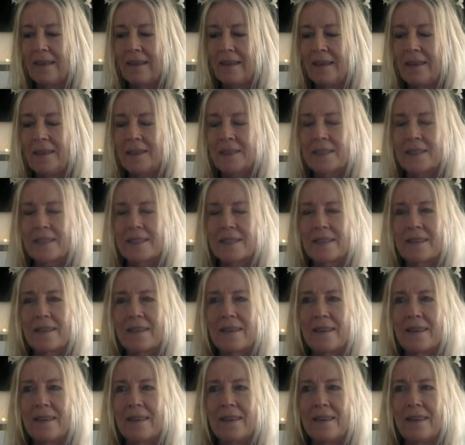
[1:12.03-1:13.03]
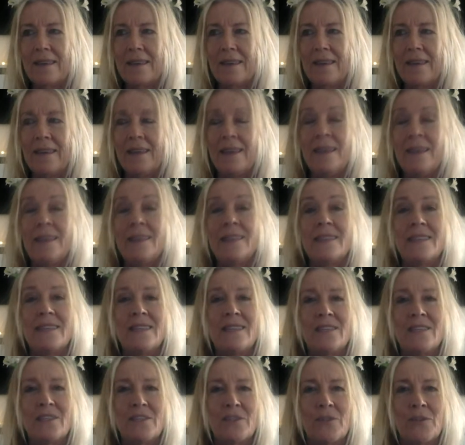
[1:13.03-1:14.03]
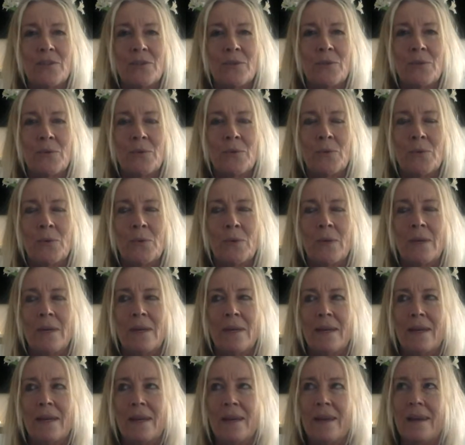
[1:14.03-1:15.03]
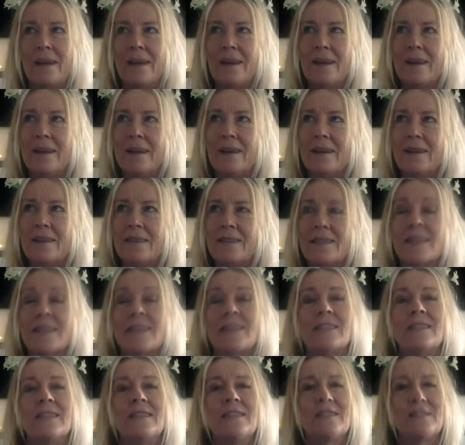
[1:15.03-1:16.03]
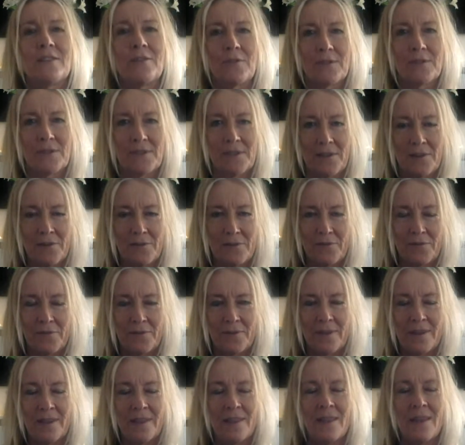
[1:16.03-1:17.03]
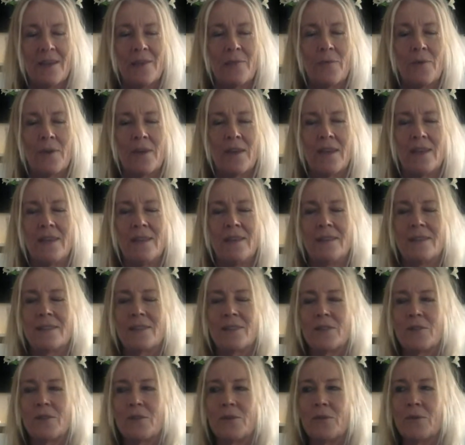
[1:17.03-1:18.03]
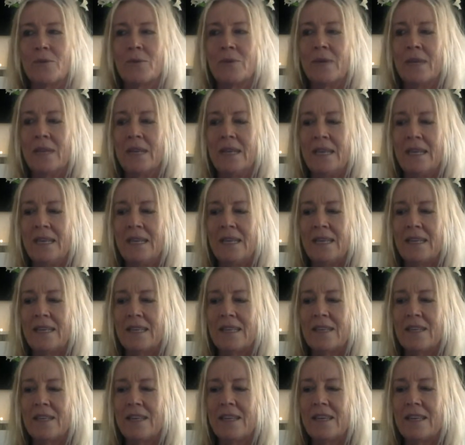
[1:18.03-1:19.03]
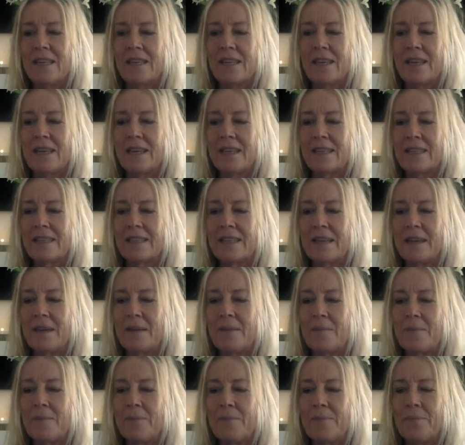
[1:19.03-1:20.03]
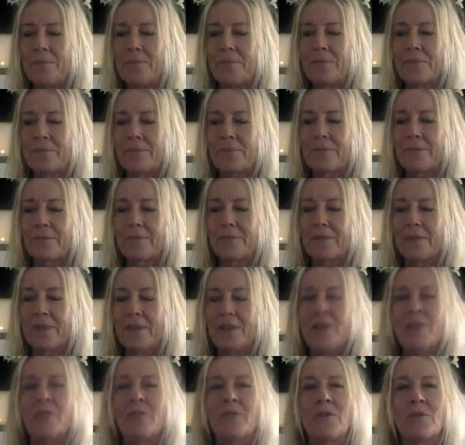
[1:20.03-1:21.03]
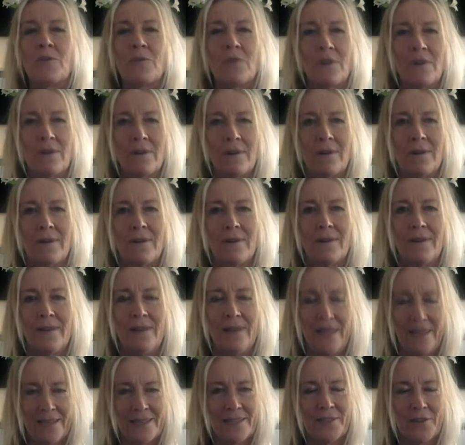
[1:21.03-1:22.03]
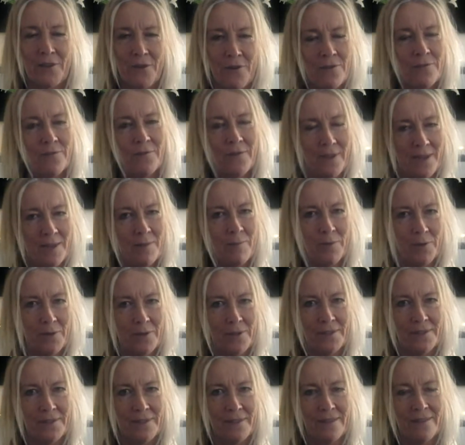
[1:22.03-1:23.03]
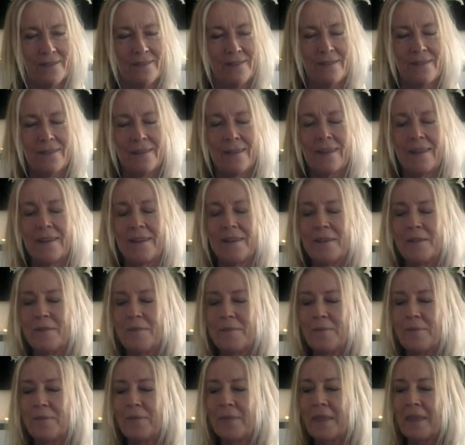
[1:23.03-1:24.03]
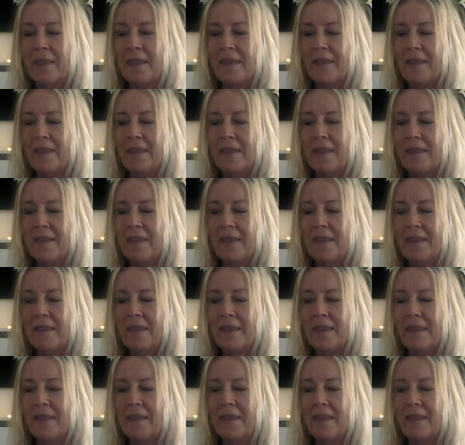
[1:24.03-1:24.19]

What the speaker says: it's easy to distance yourself in that way, to think that, you are less of a person. Um,